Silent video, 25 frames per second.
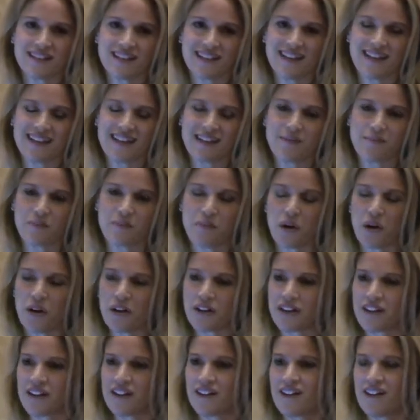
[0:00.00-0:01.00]
in
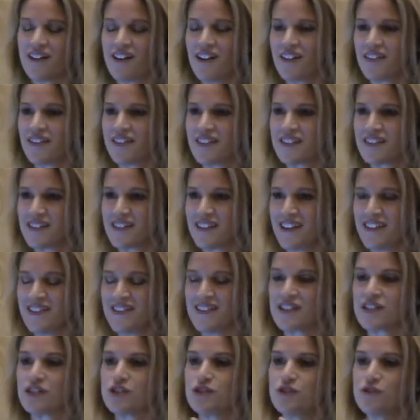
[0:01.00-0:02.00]
embarking on in
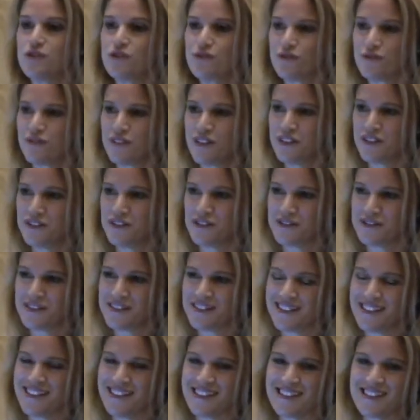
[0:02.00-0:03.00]
this new field,
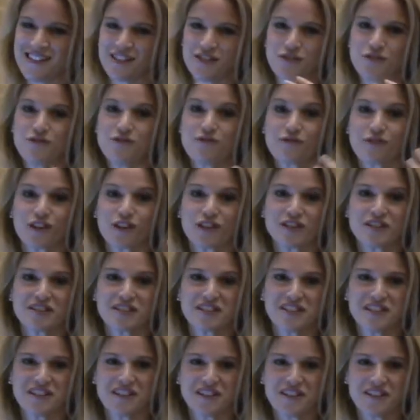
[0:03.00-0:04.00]
in this new
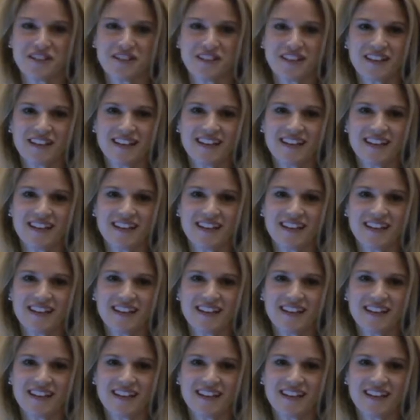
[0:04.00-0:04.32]
frontier,